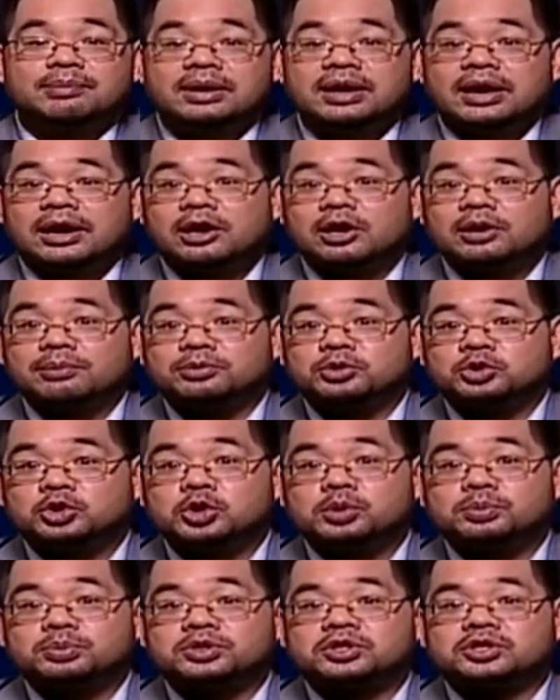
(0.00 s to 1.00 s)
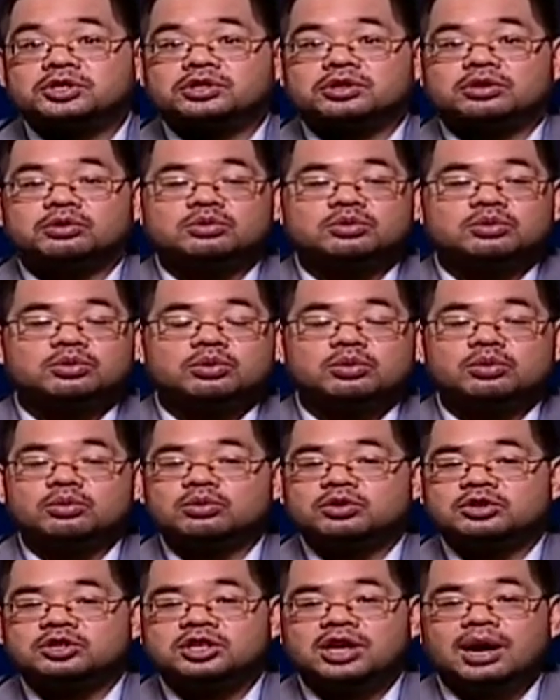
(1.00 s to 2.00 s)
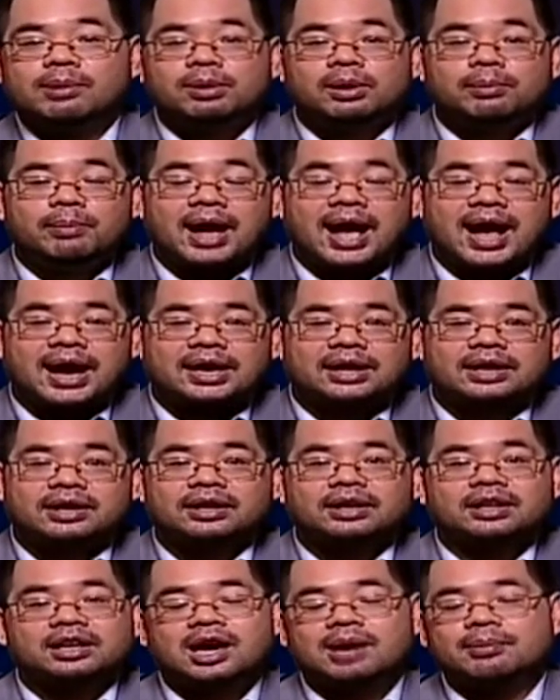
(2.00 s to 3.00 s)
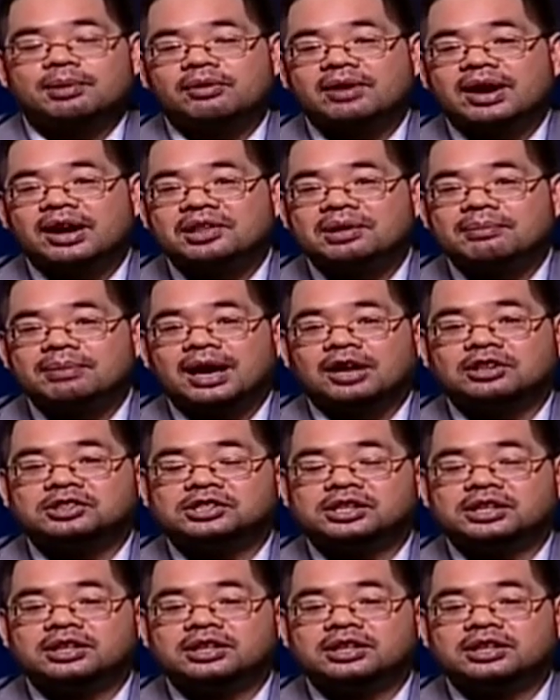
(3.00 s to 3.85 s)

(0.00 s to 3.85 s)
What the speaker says: enemy Arab troops double back, come around the